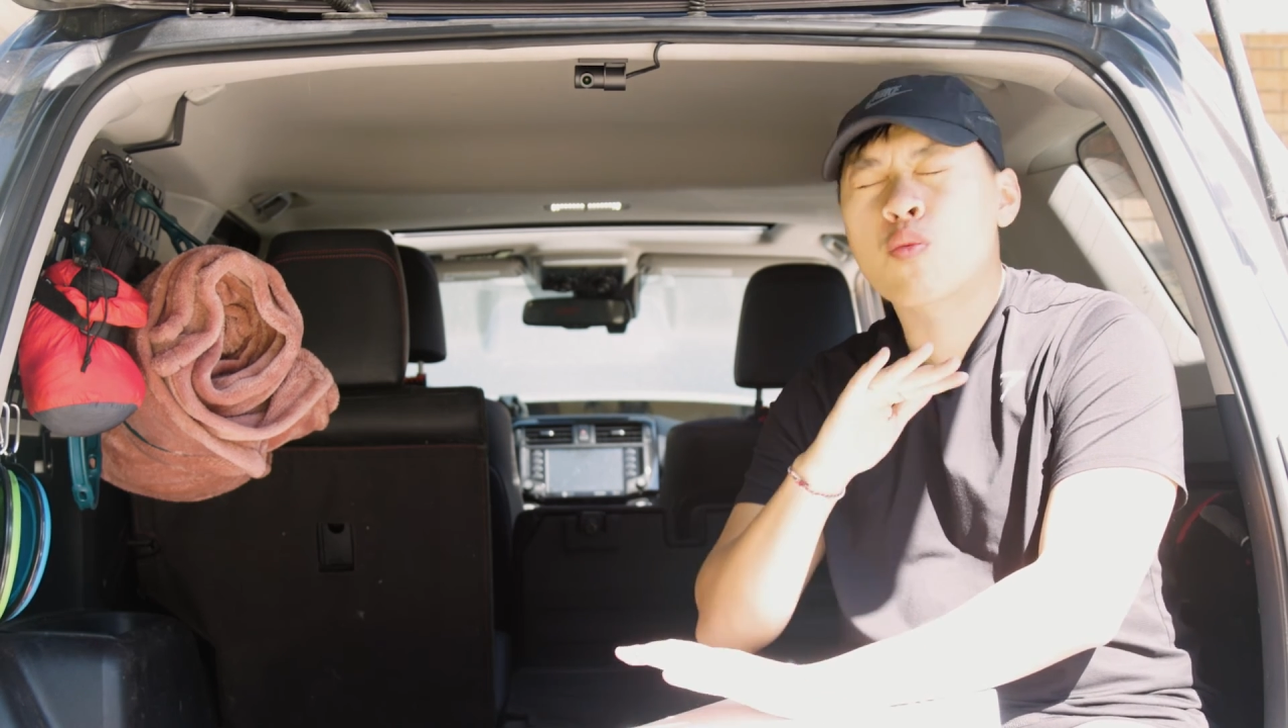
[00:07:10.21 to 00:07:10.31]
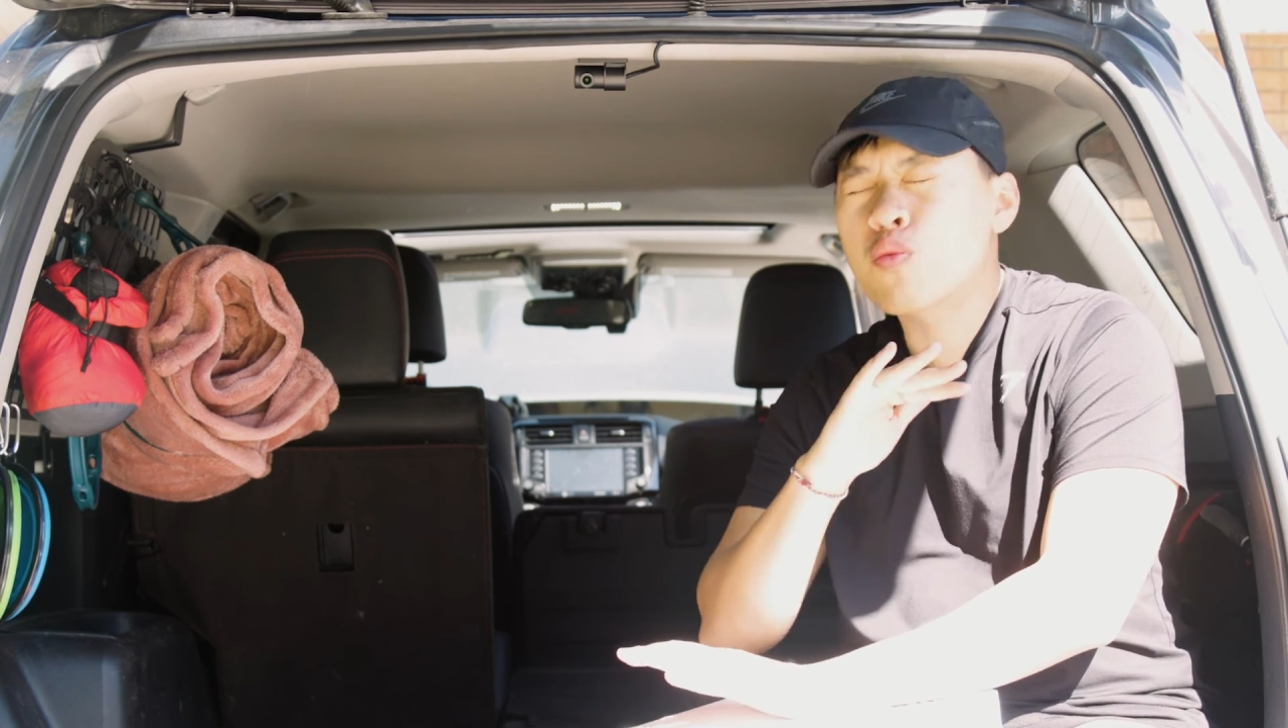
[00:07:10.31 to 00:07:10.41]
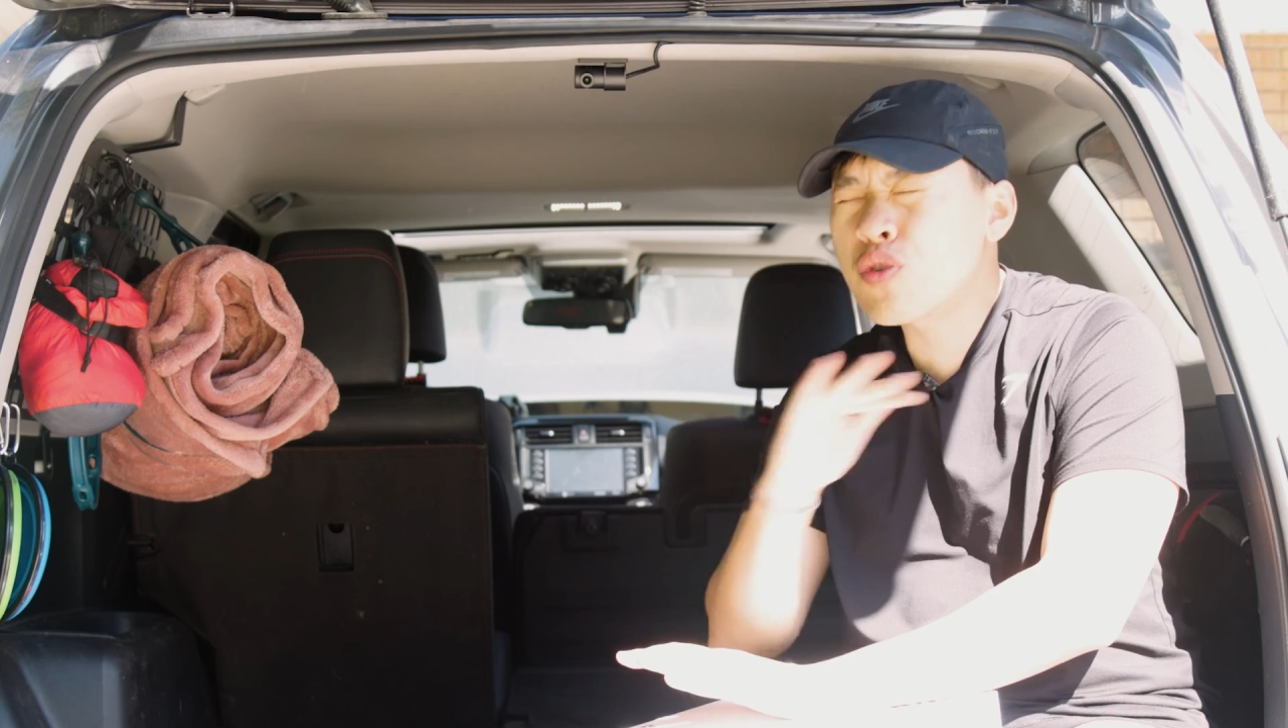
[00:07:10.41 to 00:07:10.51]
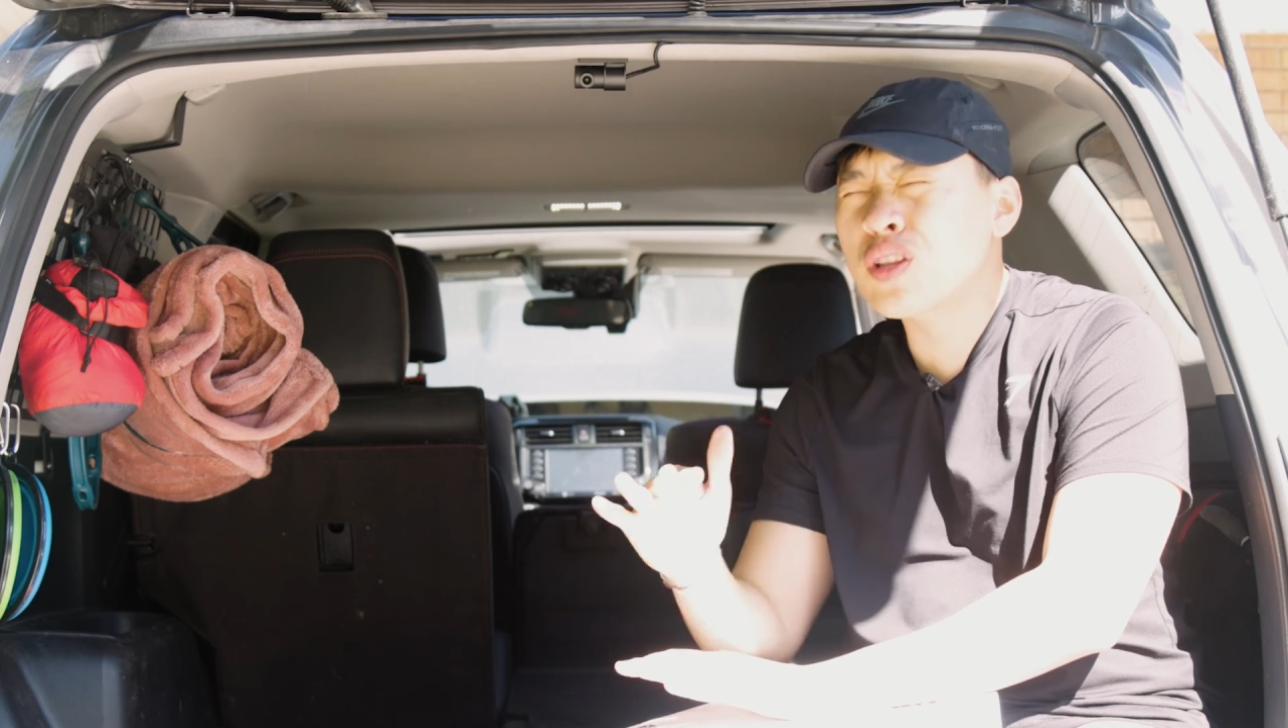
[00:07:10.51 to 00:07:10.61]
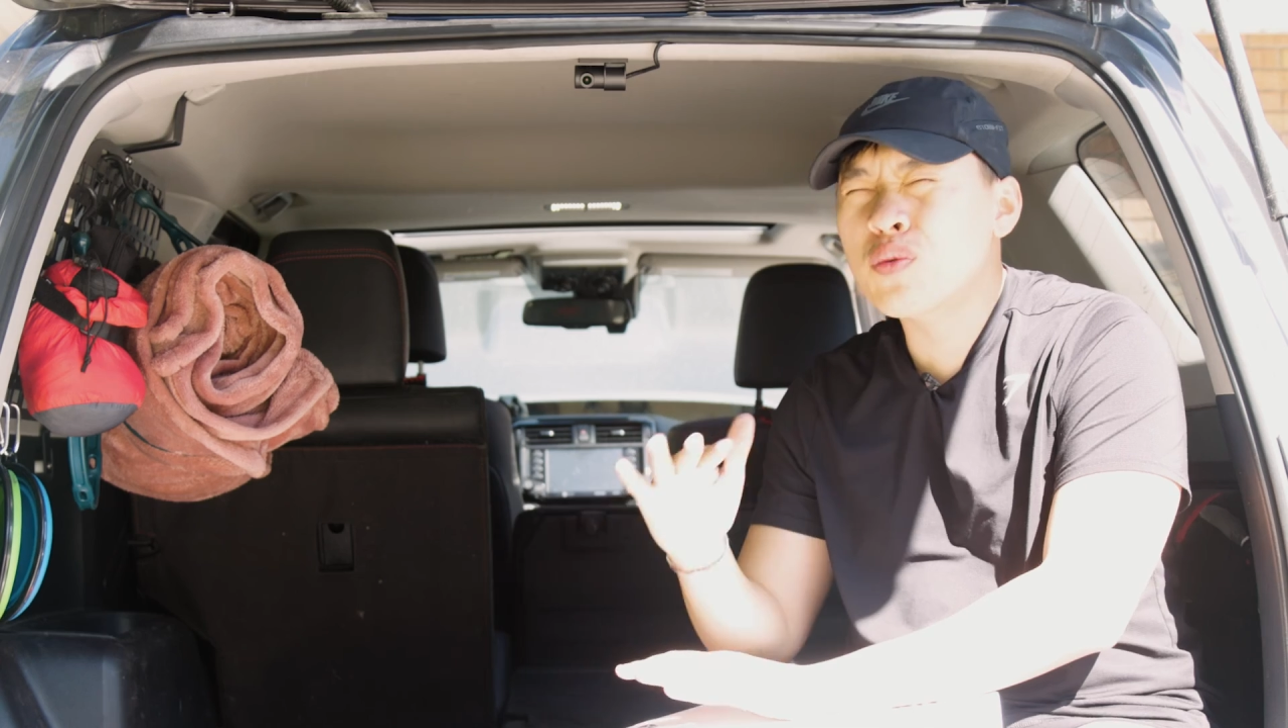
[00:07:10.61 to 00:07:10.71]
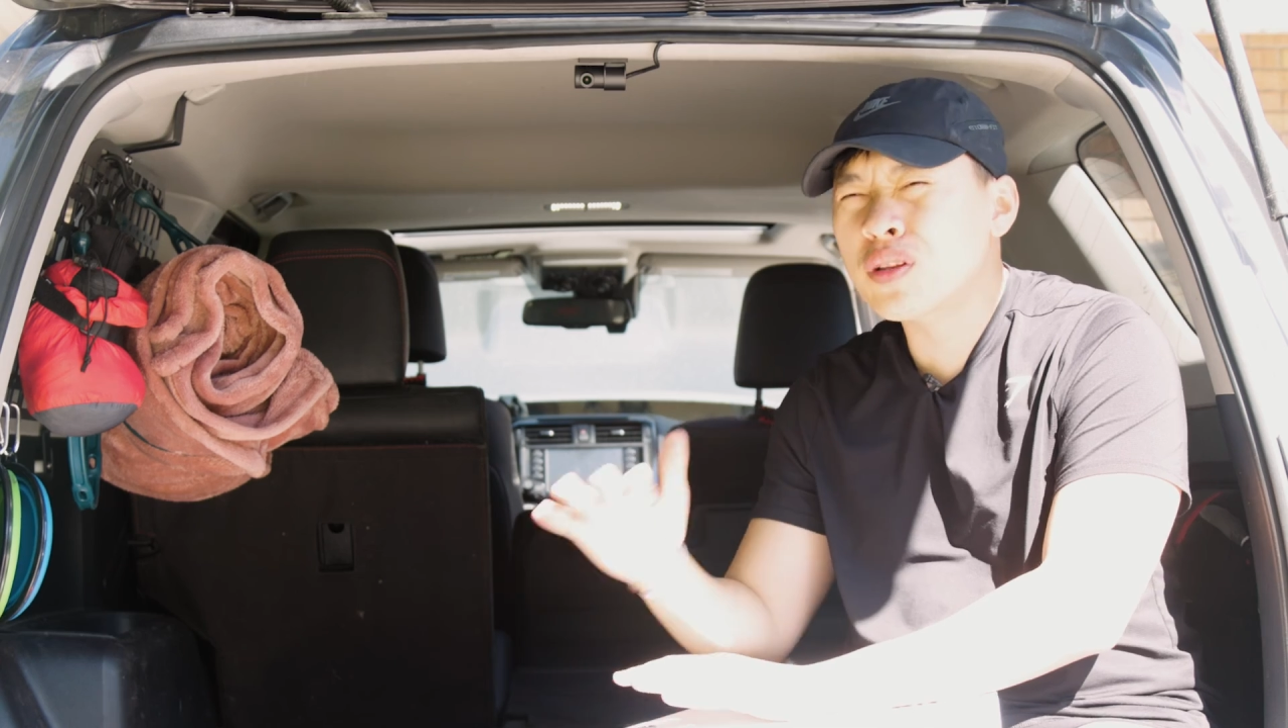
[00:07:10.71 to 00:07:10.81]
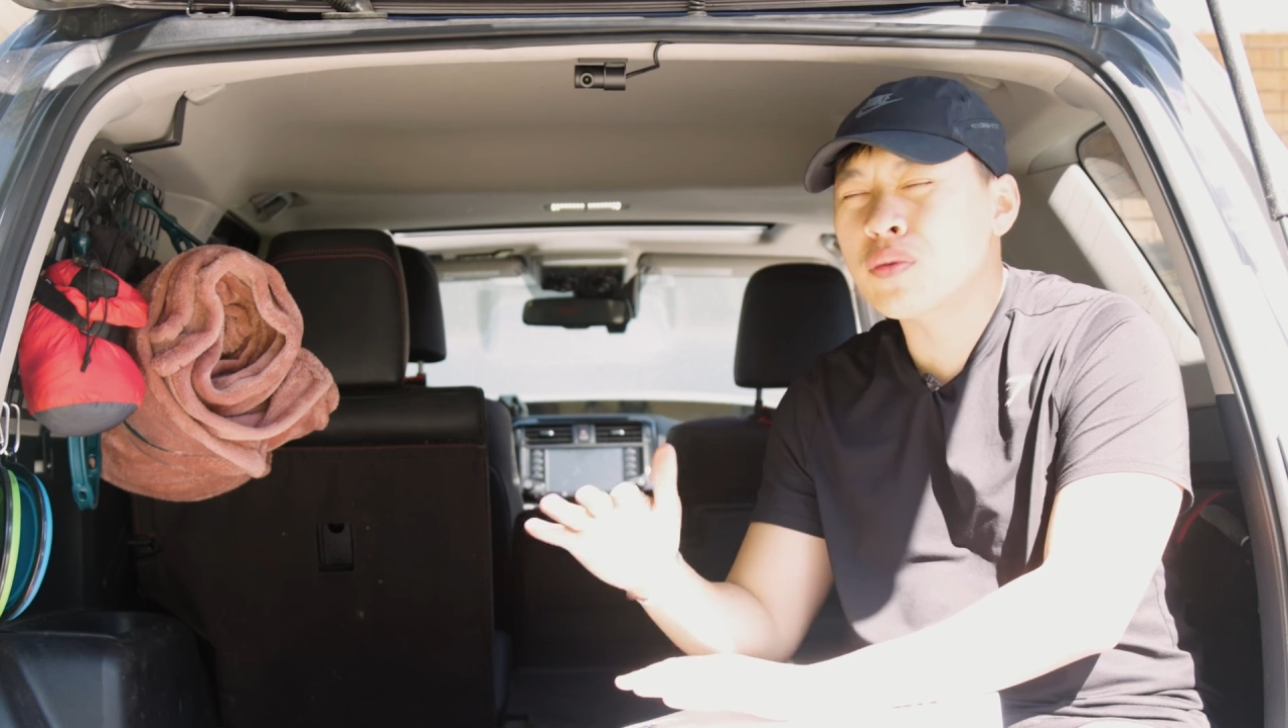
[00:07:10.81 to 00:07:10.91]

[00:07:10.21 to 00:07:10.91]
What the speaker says: really, really,